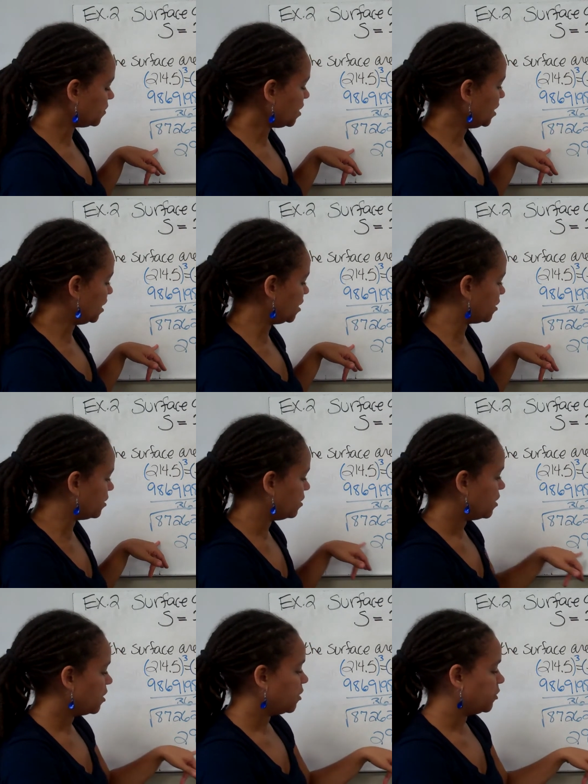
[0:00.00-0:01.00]
Here,
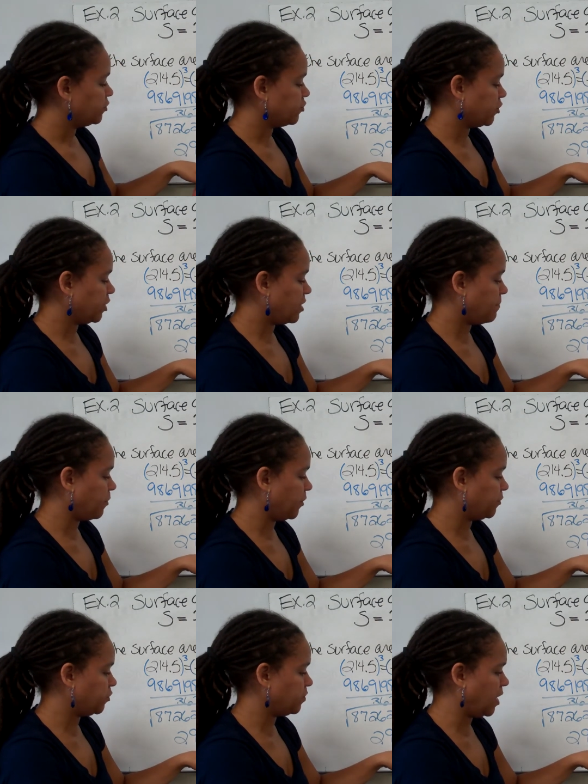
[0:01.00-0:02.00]
you should end up
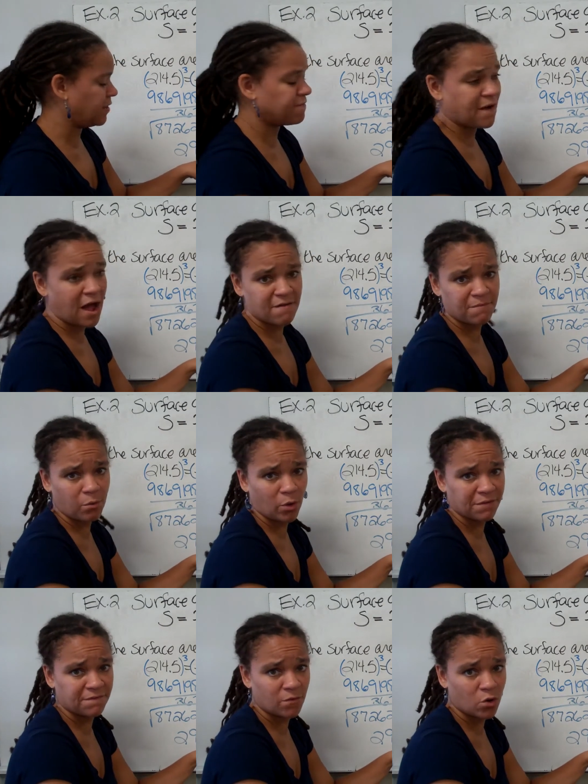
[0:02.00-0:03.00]
with
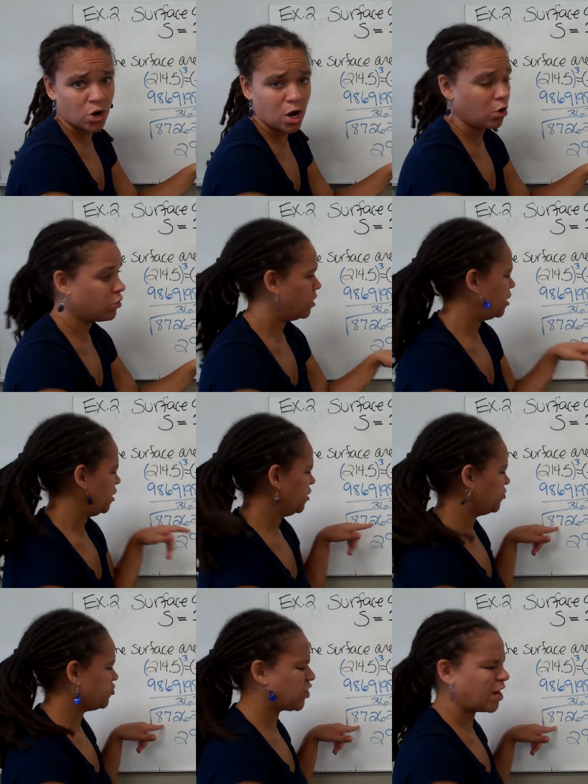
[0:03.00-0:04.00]
295.40.
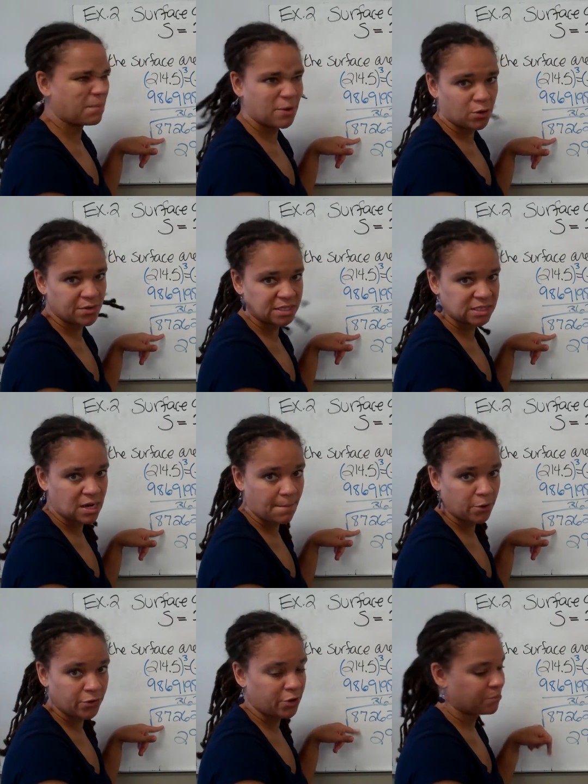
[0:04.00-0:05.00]
Check me on this
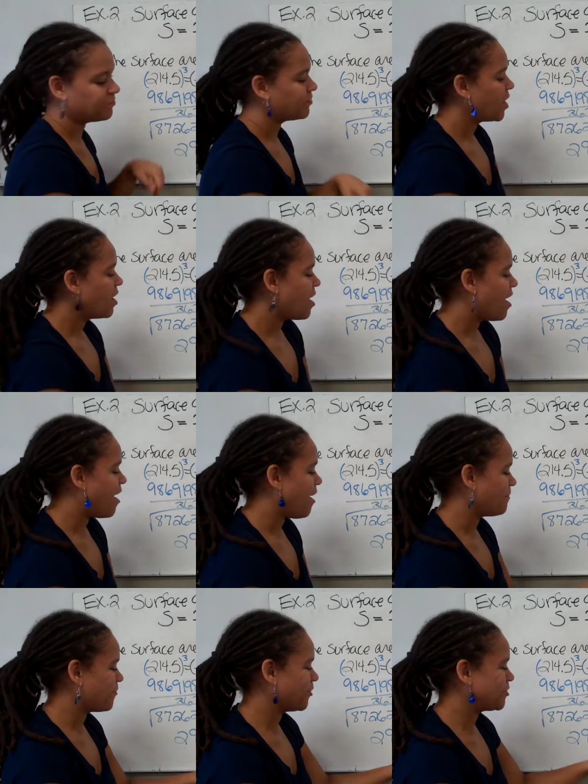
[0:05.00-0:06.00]
number though,
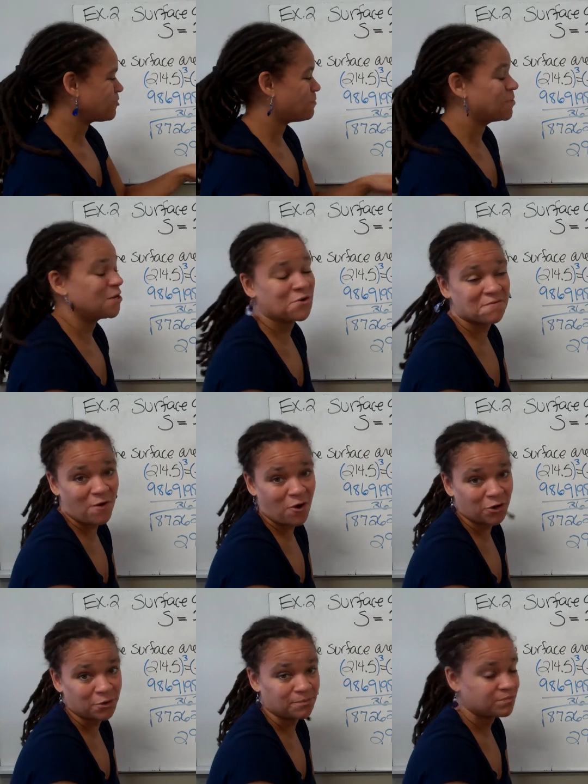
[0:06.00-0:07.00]
which would be your
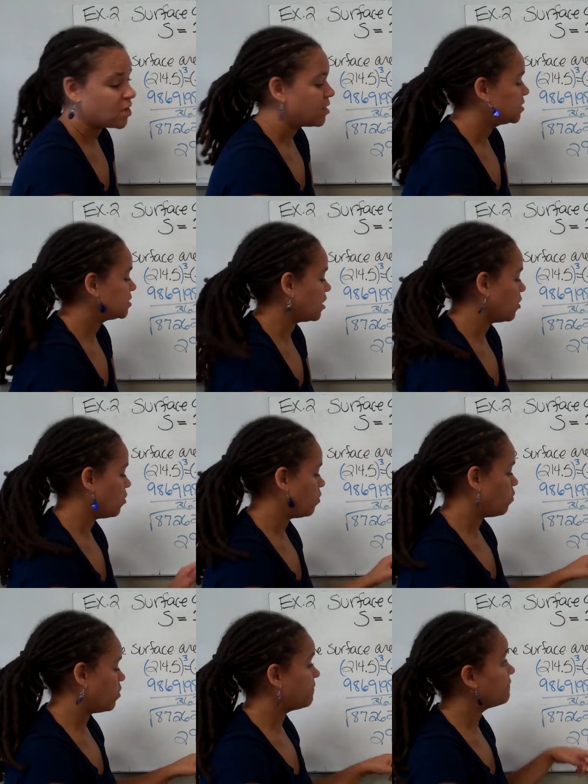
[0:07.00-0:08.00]
volume.
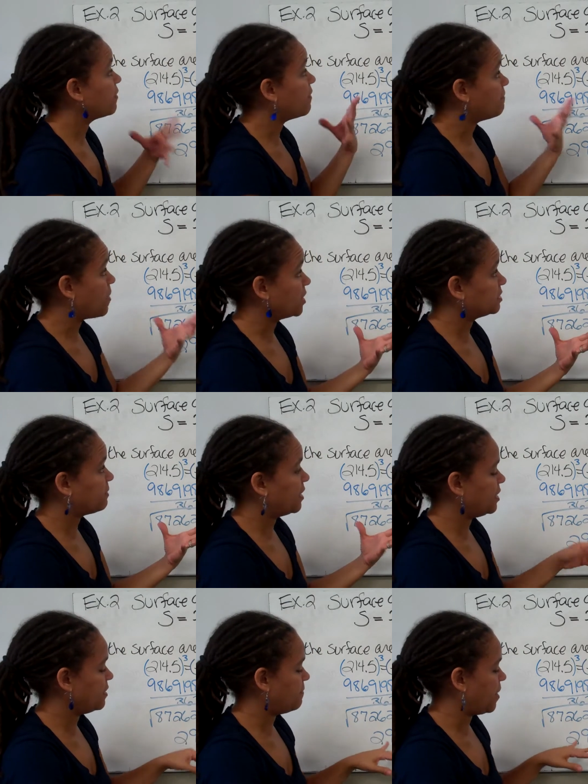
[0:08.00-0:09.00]
So we've
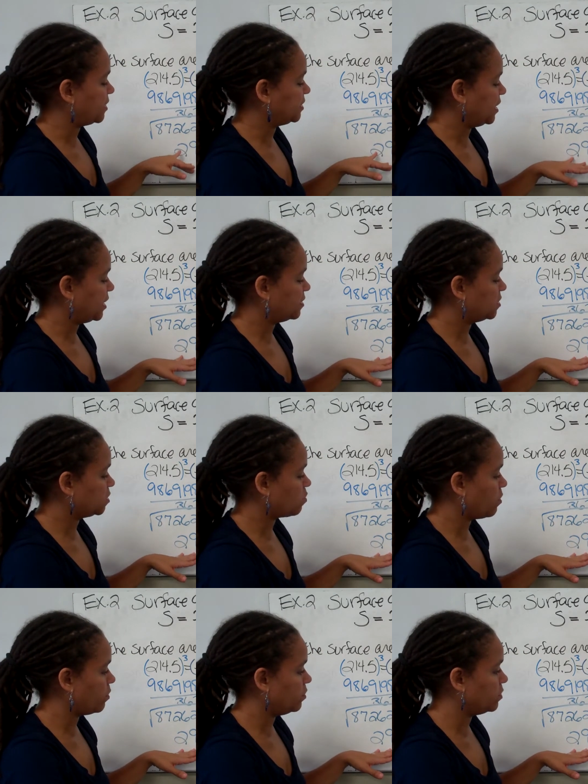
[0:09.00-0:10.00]
approximated it by taking the
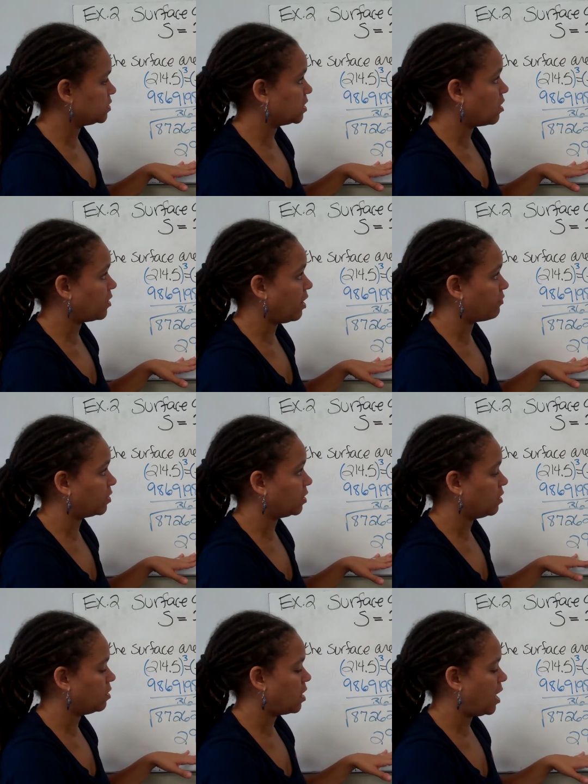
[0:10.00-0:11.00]
square root using our
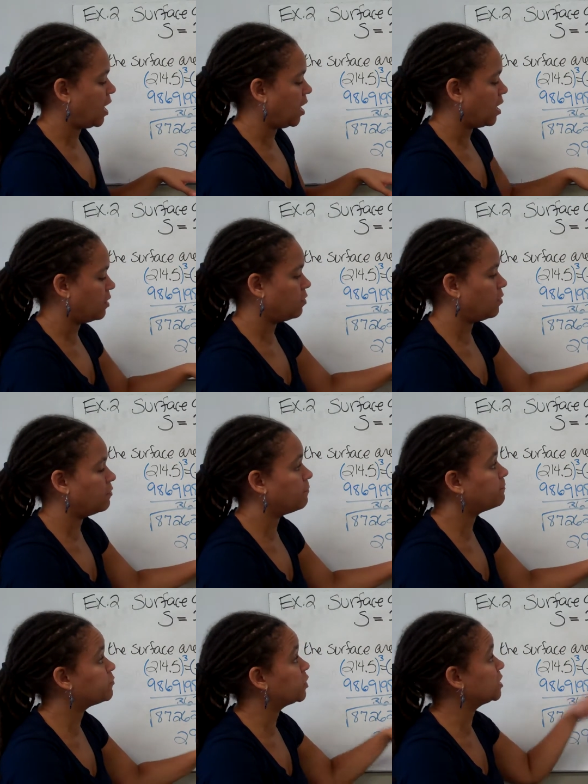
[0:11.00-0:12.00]
calculator, and
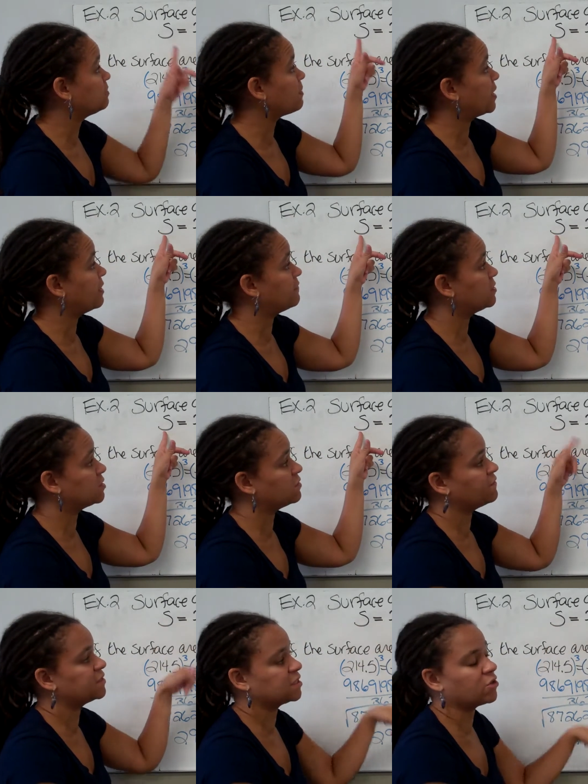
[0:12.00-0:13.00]
just by given the
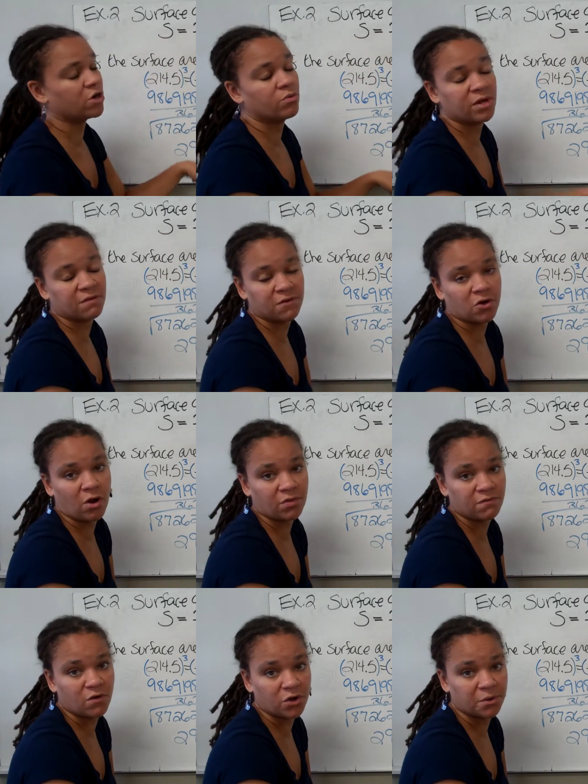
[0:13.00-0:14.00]
surface area, we can figure out
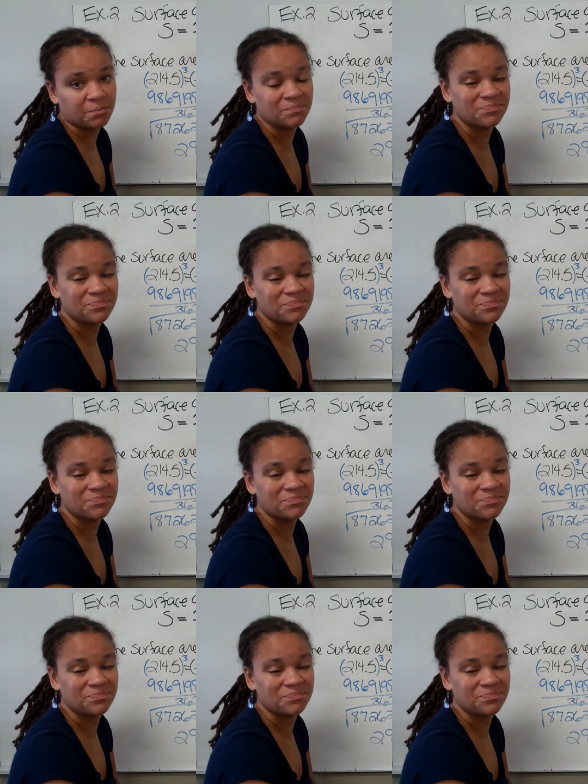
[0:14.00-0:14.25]
the volume.